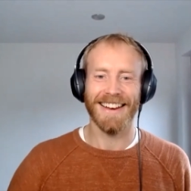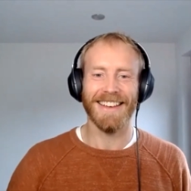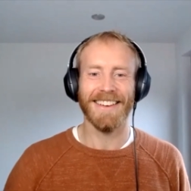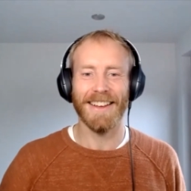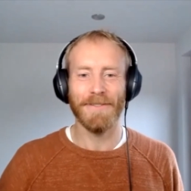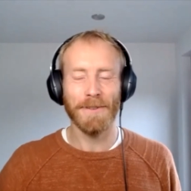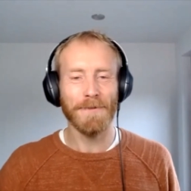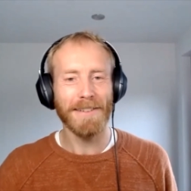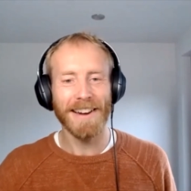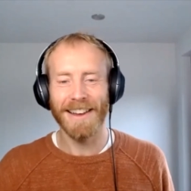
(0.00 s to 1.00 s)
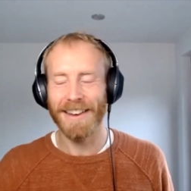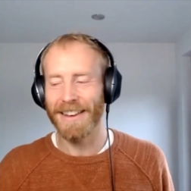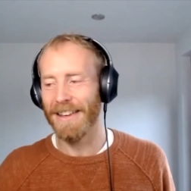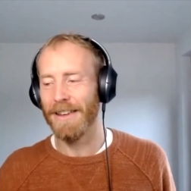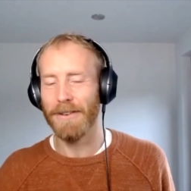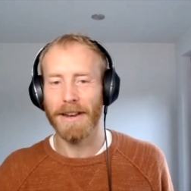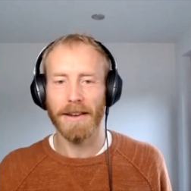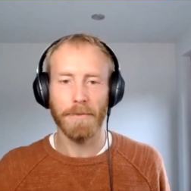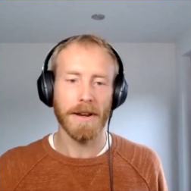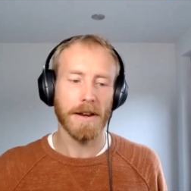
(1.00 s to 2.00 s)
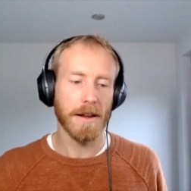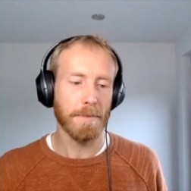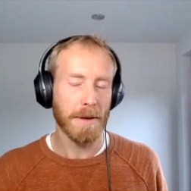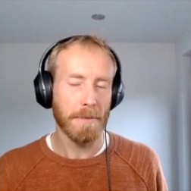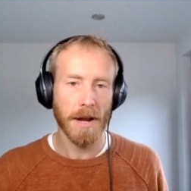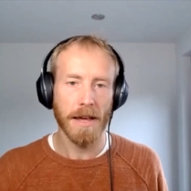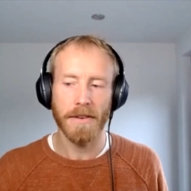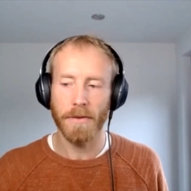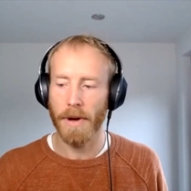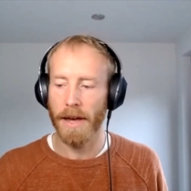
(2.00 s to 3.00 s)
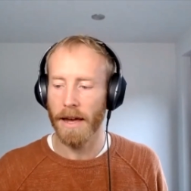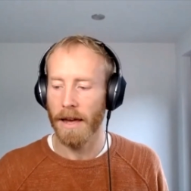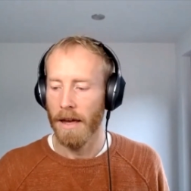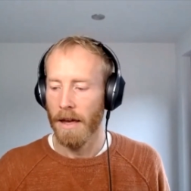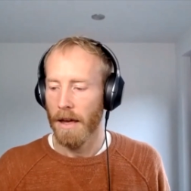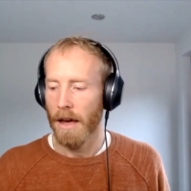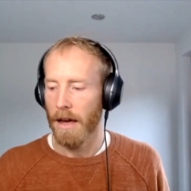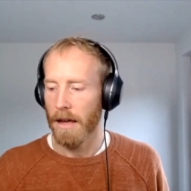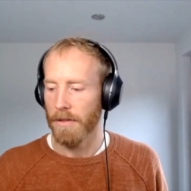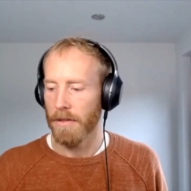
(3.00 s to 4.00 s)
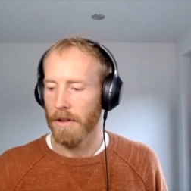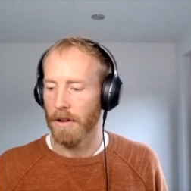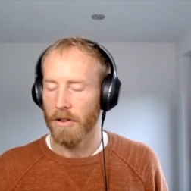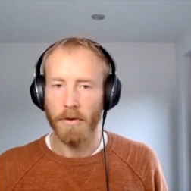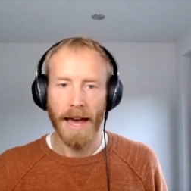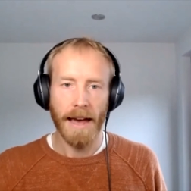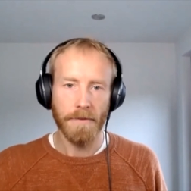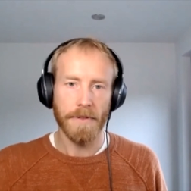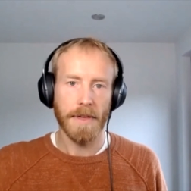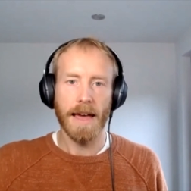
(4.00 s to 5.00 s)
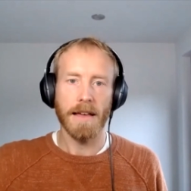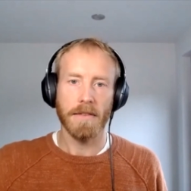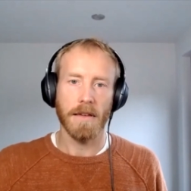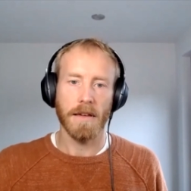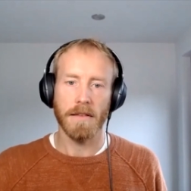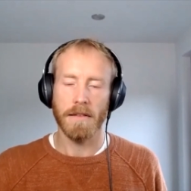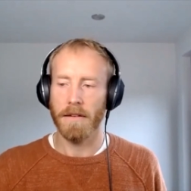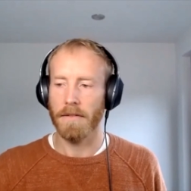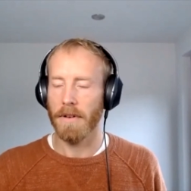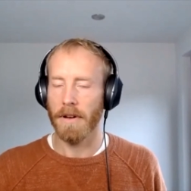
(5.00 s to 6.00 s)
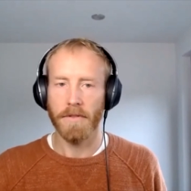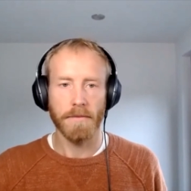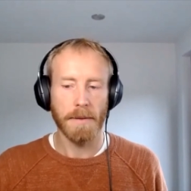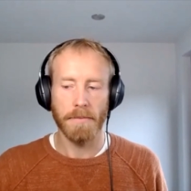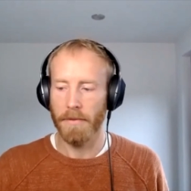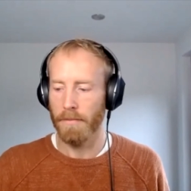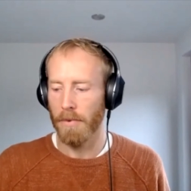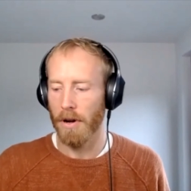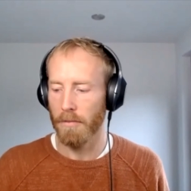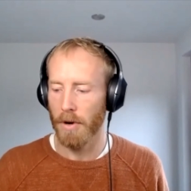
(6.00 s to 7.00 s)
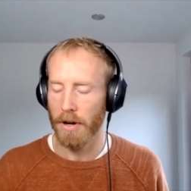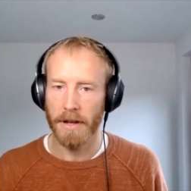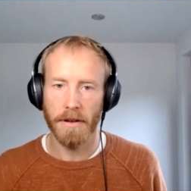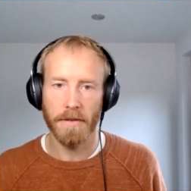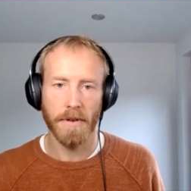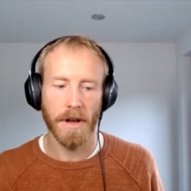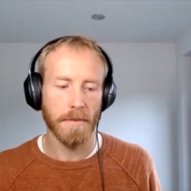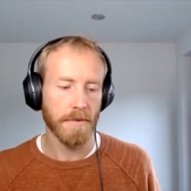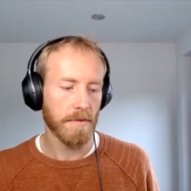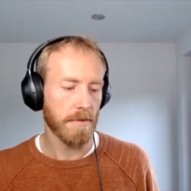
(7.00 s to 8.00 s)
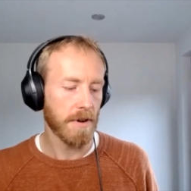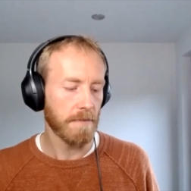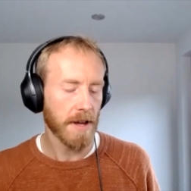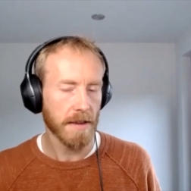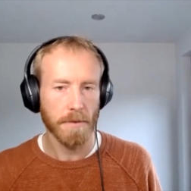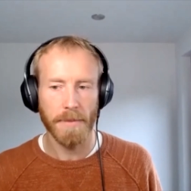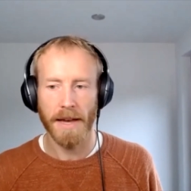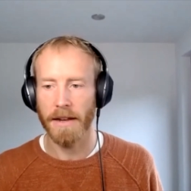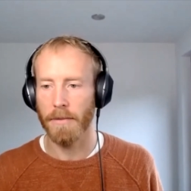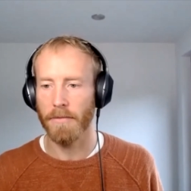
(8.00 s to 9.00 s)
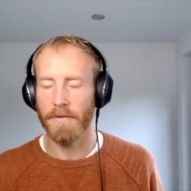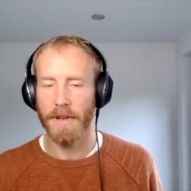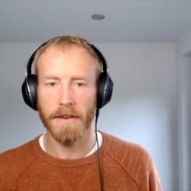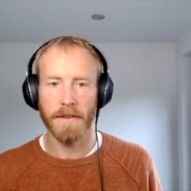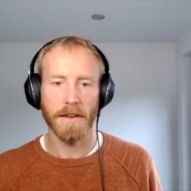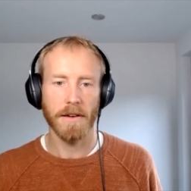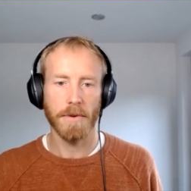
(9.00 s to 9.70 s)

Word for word: And it, you know, if you're very lucky, you end up in a, a place where uh, you, you have that. And I, mm. I remember work, working um, for an investment bank a number of years ago.